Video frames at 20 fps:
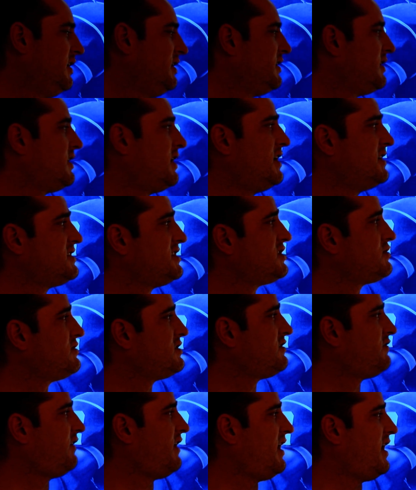Cousins
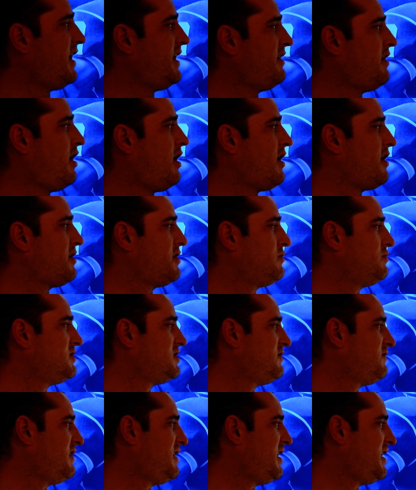was fine, Harden
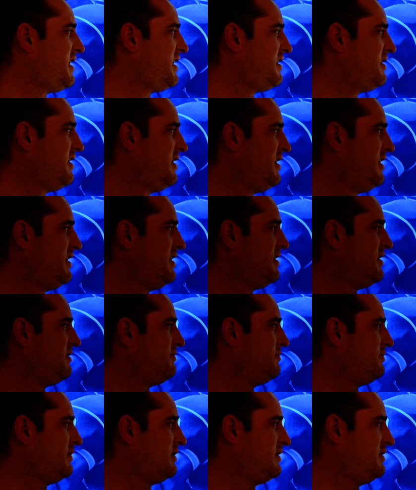was fine,
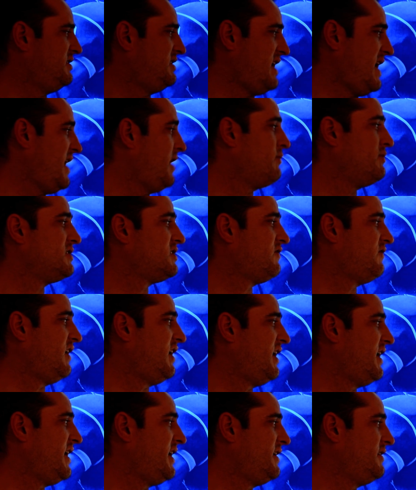Deng was
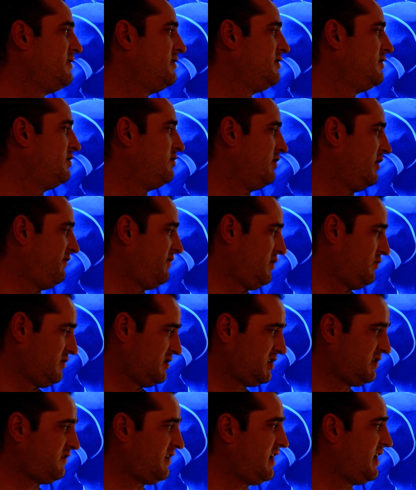fine, Griffin
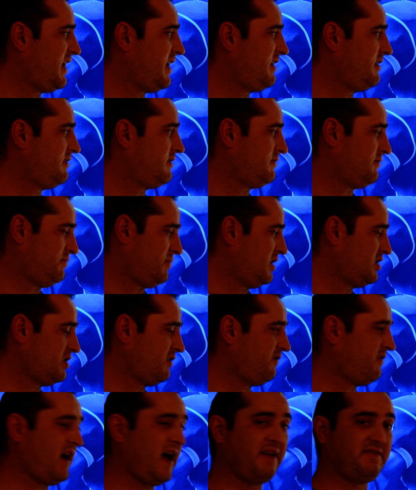was fine, a bunch of
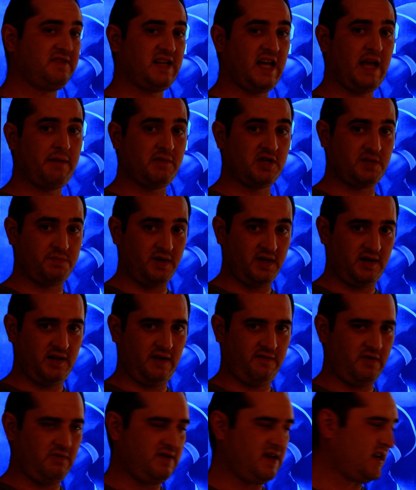five-timers, but
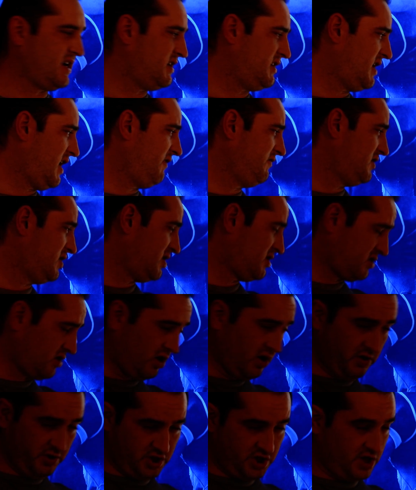if you get enough to just
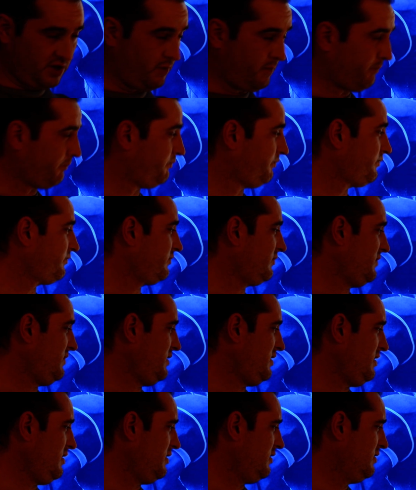hurt you,
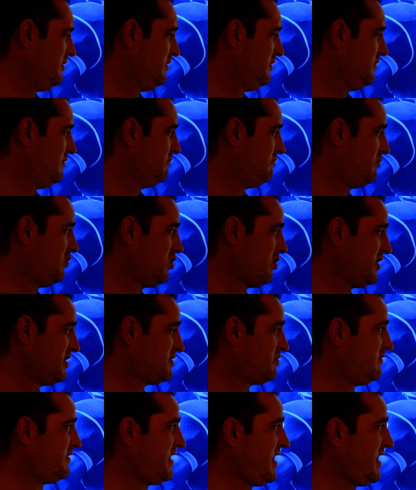Morris only